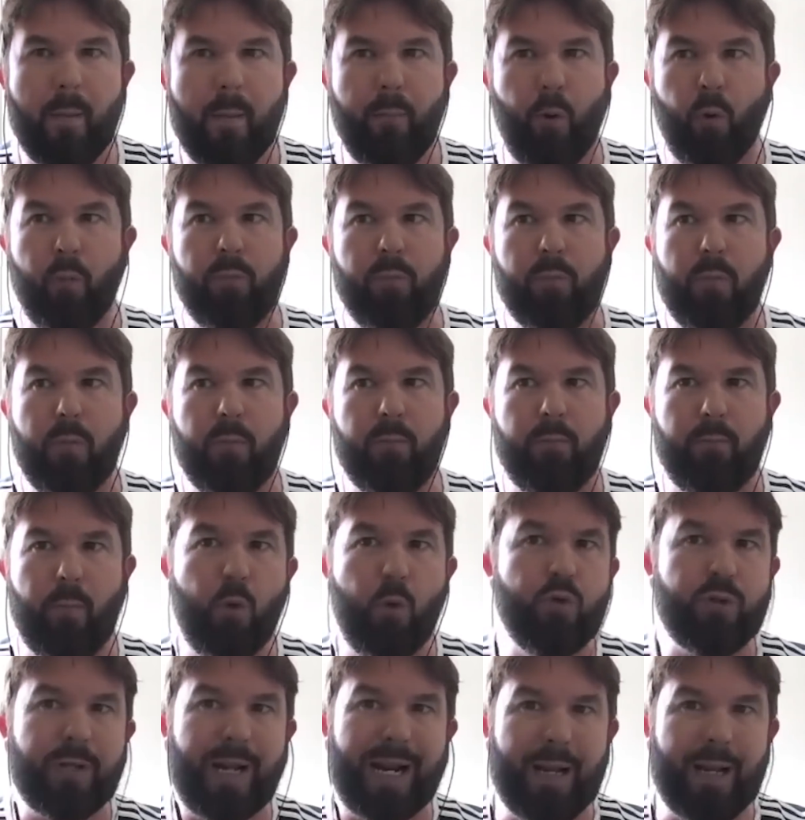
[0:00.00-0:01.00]
But
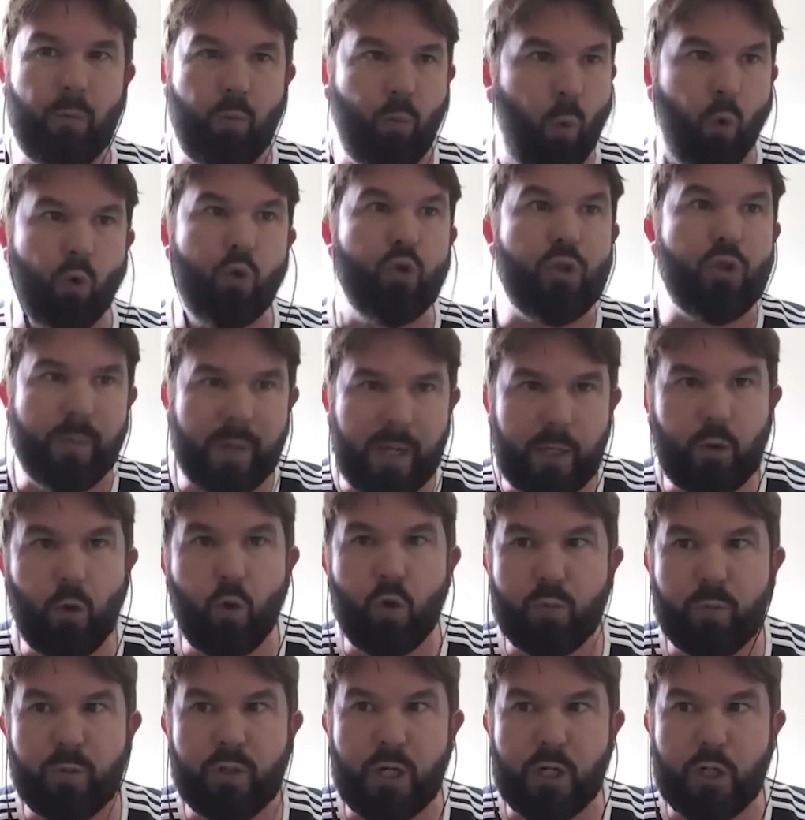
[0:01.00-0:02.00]
Mo Salah wants to be in
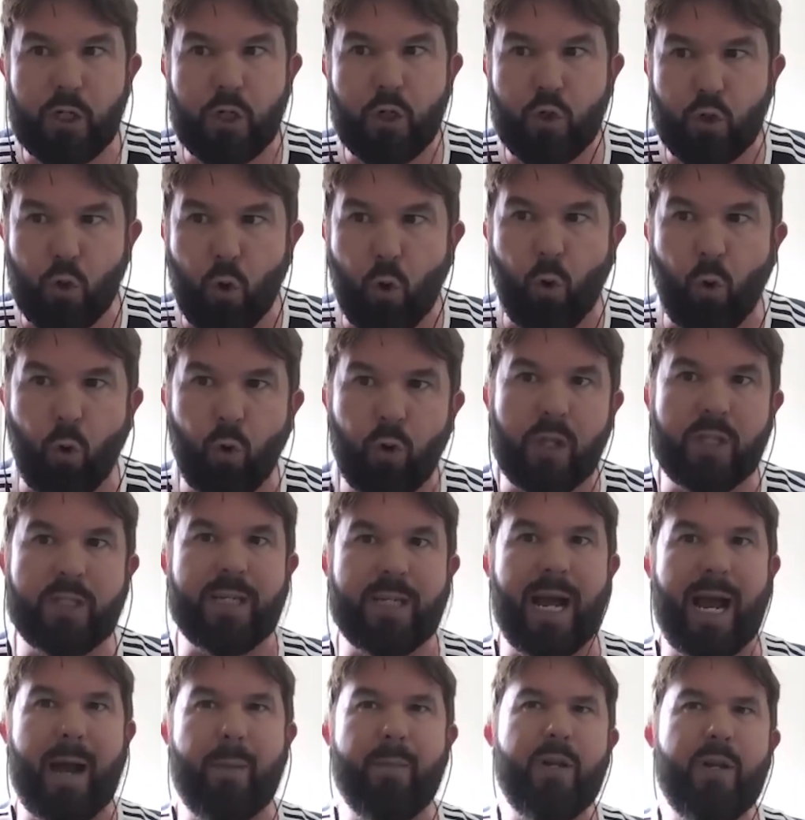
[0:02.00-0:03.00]
those positions all the
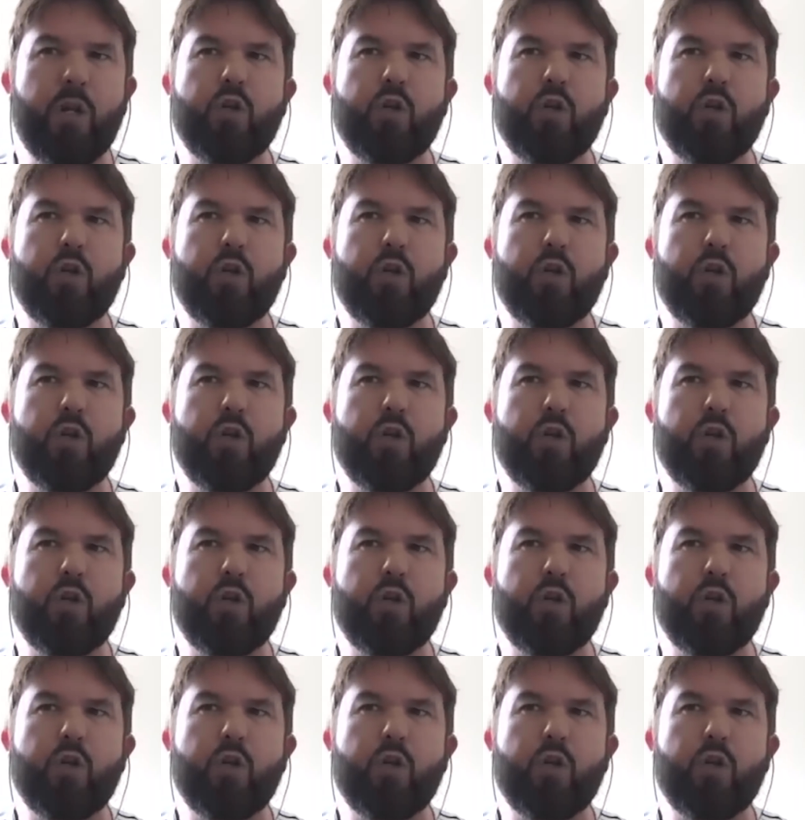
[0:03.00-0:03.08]
time.